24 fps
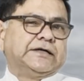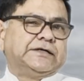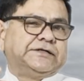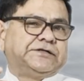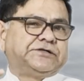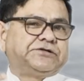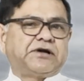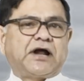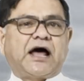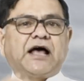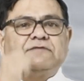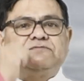
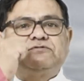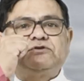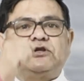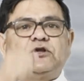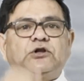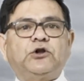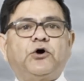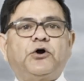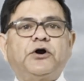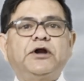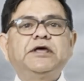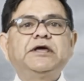drives
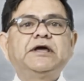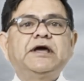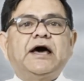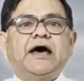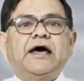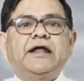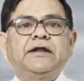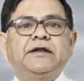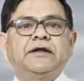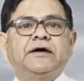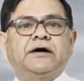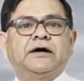learning
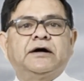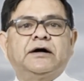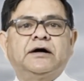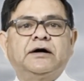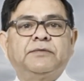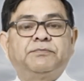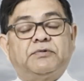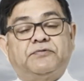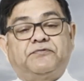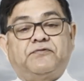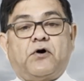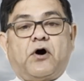and
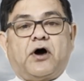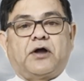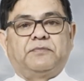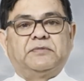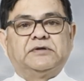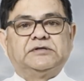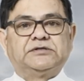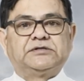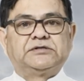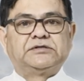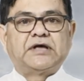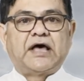
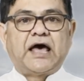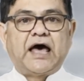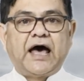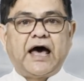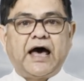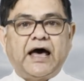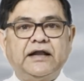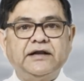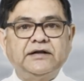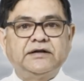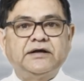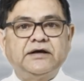performance,
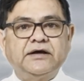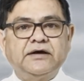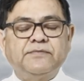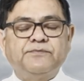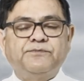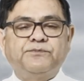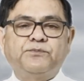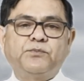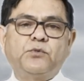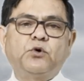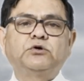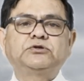and
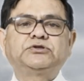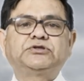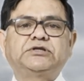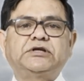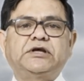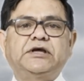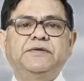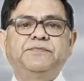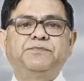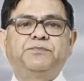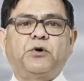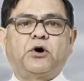most
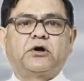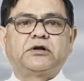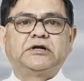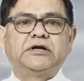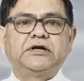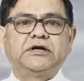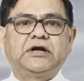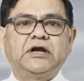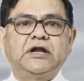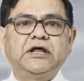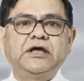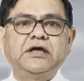
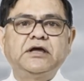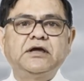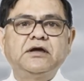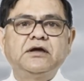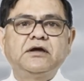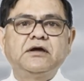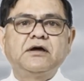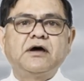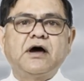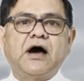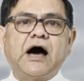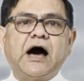importantly,
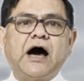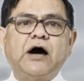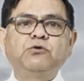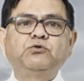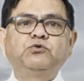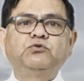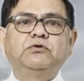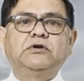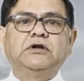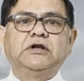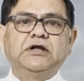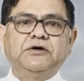how
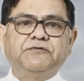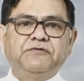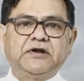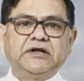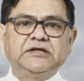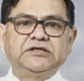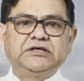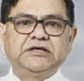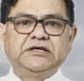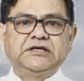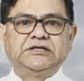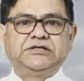to leverage
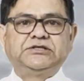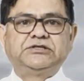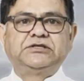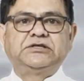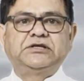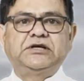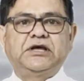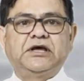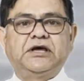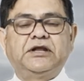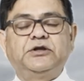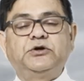it
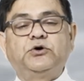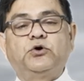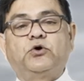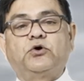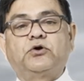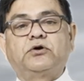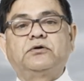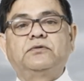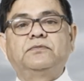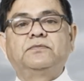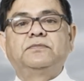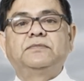in your
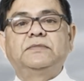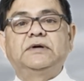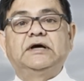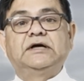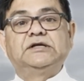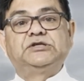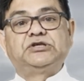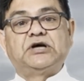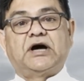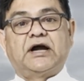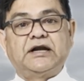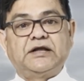
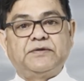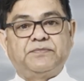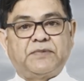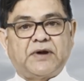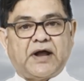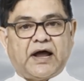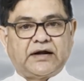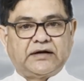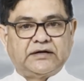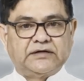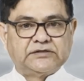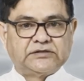HRD
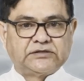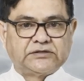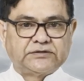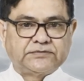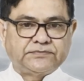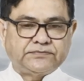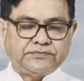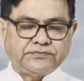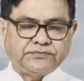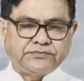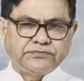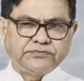practice.
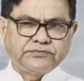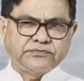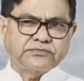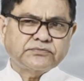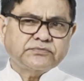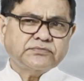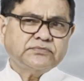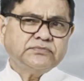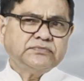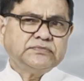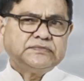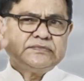
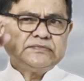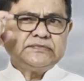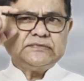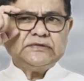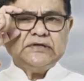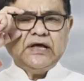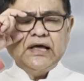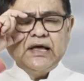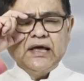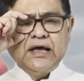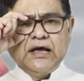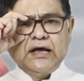
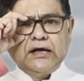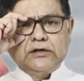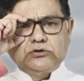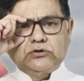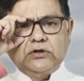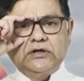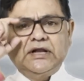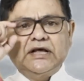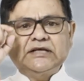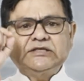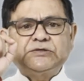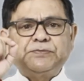So
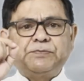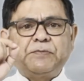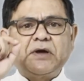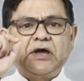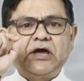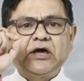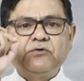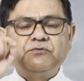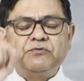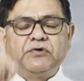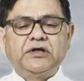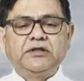let's
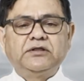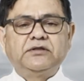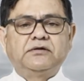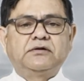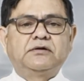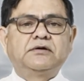begin with